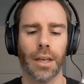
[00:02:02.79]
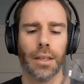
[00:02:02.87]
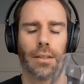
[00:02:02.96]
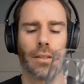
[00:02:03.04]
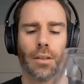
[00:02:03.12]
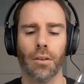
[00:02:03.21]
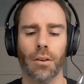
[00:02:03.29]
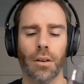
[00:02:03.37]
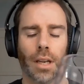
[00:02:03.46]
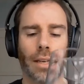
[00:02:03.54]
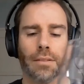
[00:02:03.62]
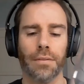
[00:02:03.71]
and so, or
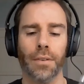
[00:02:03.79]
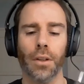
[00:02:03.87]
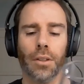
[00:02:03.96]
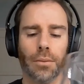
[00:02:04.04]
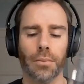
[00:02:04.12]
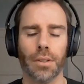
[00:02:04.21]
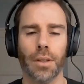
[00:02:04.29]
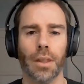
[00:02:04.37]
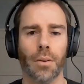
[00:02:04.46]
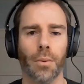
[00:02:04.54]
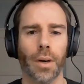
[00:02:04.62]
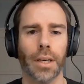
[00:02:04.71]
less volume, so that
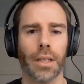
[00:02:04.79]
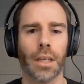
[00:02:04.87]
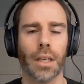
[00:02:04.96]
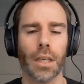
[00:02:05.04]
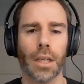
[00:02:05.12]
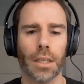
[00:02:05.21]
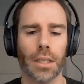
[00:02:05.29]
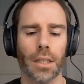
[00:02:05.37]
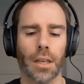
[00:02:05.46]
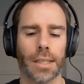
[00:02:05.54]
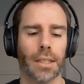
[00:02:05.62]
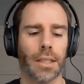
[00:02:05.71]
the wine
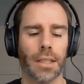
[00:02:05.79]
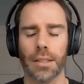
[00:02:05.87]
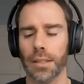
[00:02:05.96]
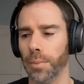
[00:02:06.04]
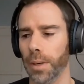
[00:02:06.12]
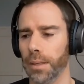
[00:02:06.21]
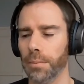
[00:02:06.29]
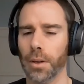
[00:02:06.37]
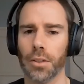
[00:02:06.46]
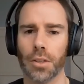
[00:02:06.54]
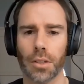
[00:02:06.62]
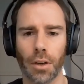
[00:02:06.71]
doesn't dissipate
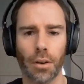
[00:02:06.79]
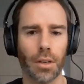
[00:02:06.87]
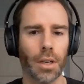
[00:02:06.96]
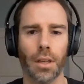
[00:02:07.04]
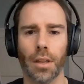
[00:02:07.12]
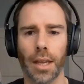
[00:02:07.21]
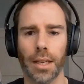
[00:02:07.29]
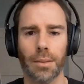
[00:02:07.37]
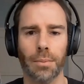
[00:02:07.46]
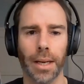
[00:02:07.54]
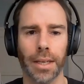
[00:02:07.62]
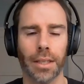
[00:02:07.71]
much. So that's
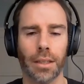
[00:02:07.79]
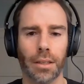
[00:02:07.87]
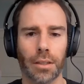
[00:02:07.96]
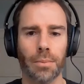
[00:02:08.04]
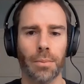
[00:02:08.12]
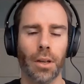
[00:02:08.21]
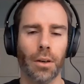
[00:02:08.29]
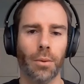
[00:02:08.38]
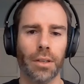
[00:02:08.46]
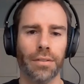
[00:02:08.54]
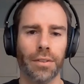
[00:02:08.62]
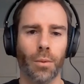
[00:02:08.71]
mine. A smaller
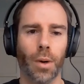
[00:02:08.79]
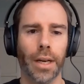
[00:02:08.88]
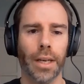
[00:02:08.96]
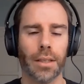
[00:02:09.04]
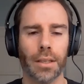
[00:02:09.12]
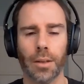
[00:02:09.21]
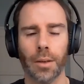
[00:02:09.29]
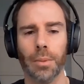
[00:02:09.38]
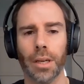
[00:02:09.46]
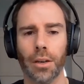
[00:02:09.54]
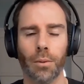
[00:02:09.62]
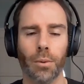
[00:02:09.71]
one for white, a
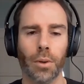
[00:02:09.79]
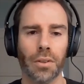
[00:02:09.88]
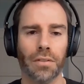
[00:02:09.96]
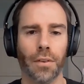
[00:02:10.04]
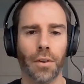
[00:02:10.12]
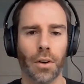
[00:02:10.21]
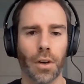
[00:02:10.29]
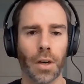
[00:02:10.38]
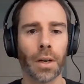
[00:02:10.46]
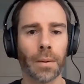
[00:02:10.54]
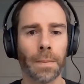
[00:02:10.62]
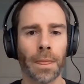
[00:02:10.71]
bigger one
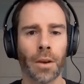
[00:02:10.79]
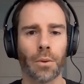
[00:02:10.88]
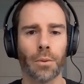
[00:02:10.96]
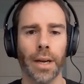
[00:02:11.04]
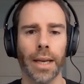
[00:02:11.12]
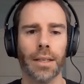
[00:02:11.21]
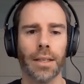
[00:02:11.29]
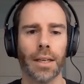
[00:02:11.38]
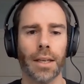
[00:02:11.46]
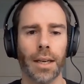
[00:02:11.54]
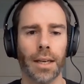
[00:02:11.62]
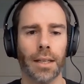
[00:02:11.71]
for red,
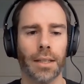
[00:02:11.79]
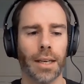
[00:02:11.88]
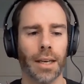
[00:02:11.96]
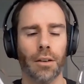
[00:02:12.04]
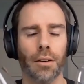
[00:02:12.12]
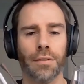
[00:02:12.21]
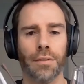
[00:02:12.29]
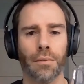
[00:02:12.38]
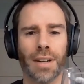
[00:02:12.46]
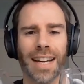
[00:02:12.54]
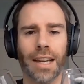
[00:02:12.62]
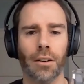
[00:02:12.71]
and kind of
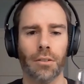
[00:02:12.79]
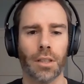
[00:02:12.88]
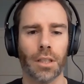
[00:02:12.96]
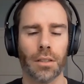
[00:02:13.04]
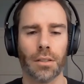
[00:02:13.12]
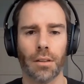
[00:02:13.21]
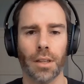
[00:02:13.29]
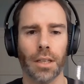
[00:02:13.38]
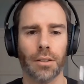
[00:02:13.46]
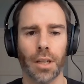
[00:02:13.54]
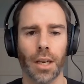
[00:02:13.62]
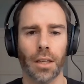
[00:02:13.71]
round so that
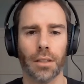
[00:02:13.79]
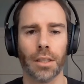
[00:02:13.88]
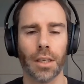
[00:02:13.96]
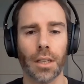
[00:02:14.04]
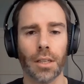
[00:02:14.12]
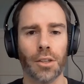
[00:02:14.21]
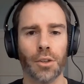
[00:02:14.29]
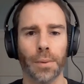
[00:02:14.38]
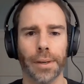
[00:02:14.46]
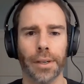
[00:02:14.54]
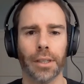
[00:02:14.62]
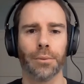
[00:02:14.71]
you can
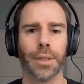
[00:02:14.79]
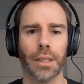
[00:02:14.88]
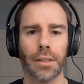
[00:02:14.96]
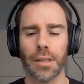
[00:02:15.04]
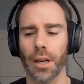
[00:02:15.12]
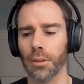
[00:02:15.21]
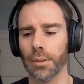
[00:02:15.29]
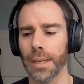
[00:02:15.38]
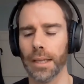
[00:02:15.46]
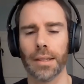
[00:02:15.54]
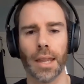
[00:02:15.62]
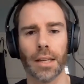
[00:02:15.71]
swirl and release the
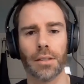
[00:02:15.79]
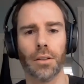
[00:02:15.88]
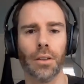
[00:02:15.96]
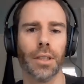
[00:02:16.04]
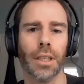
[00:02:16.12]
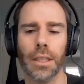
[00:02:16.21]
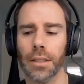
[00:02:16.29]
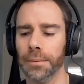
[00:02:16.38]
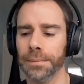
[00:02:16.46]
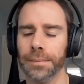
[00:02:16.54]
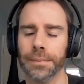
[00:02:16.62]
aroma. That's all you need.